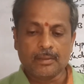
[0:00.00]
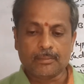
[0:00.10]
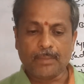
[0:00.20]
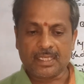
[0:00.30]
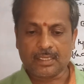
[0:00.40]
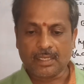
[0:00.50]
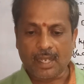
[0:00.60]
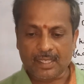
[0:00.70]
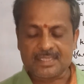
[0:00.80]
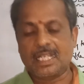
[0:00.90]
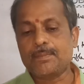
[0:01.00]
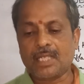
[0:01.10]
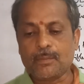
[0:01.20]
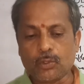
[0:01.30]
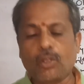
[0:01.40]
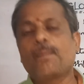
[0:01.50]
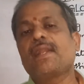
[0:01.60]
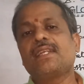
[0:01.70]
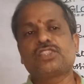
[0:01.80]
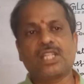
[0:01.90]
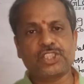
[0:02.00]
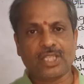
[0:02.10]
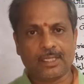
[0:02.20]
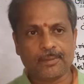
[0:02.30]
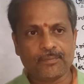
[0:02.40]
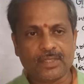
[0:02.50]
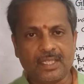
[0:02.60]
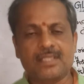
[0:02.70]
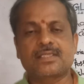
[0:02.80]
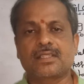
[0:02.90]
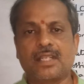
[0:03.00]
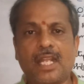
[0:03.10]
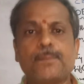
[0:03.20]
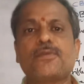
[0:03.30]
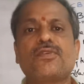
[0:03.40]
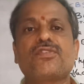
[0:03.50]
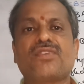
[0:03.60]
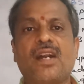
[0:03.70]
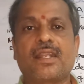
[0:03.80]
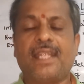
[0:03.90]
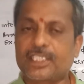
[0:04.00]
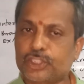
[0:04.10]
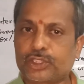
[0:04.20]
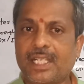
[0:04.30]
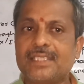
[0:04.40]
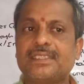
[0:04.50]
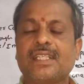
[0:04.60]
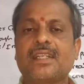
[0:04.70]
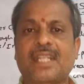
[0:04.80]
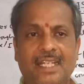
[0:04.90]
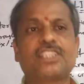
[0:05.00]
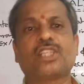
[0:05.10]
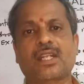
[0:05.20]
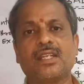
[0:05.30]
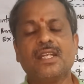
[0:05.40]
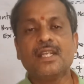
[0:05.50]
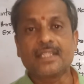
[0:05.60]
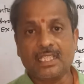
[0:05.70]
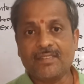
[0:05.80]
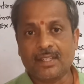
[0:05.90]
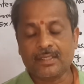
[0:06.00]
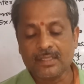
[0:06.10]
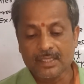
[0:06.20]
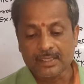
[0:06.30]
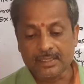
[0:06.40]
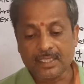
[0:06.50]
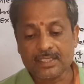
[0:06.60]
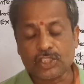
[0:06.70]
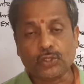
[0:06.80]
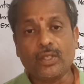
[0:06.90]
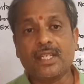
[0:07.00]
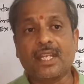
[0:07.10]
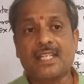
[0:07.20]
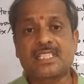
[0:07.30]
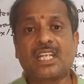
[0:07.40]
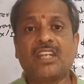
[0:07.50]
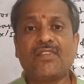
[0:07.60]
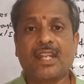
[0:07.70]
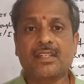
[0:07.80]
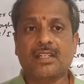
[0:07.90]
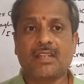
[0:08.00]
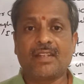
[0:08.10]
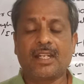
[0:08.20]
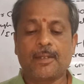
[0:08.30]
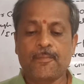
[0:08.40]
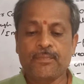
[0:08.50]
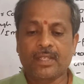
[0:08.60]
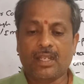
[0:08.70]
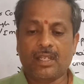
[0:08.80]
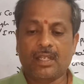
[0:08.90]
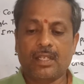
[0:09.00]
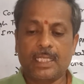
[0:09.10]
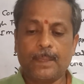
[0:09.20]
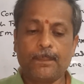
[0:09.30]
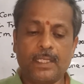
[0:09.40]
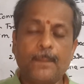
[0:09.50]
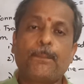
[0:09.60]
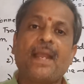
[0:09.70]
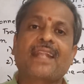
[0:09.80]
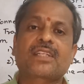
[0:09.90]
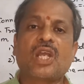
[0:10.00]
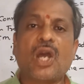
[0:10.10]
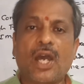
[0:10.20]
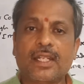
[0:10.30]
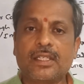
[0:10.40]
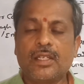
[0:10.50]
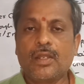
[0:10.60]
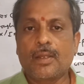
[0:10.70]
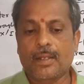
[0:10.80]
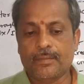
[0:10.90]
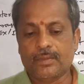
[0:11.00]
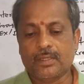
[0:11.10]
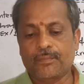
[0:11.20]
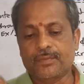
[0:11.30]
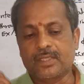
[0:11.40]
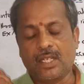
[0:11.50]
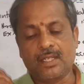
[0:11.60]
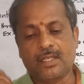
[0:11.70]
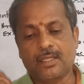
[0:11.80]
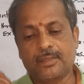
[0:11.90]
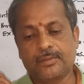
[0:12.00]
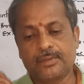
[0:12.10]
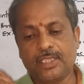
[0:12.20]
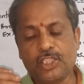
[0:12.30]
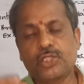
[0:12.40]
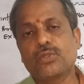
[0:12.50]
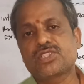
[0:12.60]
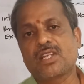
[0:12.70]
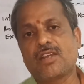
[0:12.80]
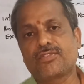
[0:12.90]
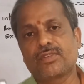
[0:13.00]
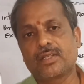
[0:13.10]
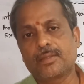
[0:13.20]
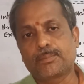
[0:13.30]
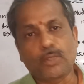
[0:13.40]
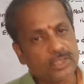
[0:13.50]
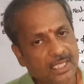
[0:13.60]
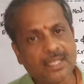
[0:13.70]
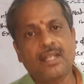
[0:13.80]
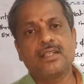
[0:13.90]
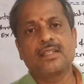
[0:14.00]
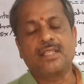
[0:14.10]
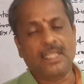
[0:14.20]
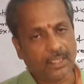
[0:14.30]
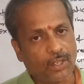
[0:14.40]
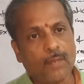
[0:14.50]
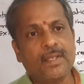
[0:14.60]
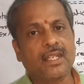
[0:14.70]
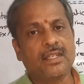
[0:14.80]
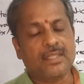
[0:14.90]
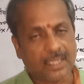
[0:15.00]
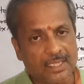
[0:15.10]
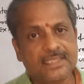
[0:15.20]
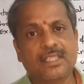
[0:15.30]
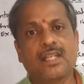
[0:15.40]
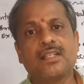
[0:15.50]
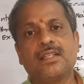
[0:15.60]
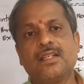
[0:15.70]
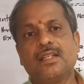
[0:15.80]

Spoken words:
But at the same time, globalization is helpful for exchanging culture. Even it is showing a significant level impact on the issues of political, economical, cultural